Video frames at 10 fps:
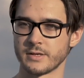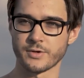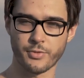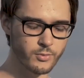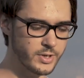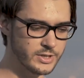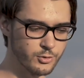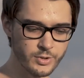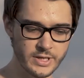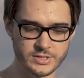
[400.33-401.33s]
And so through
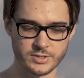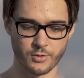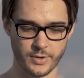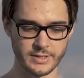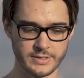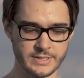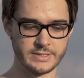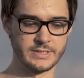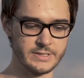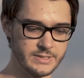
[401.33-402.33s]
that, you really start
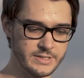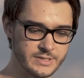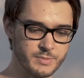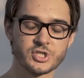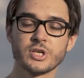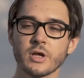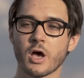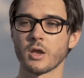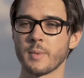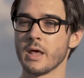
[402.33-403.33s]
creating this machine
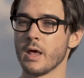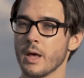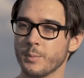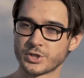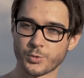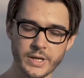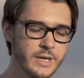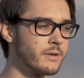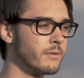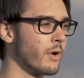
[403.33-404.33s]
economy
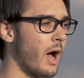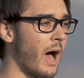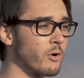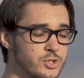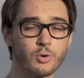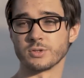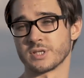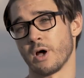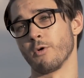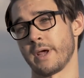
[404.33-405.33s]
between
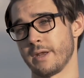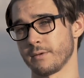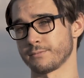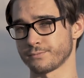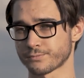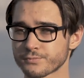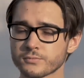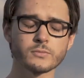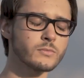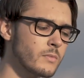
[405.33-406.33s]
households already.
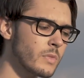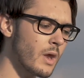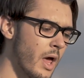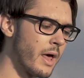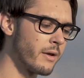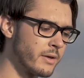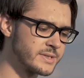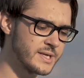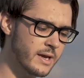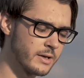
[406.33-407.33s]

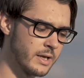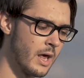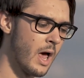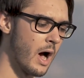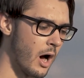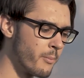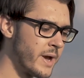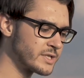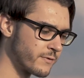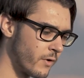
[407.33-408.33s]
And secondly, our
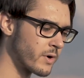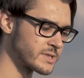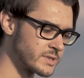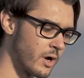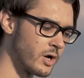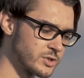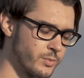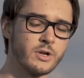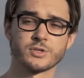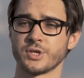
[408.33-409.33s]
major focus is
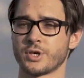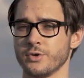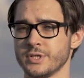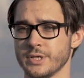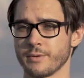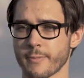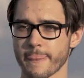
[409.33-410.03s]
also really on security.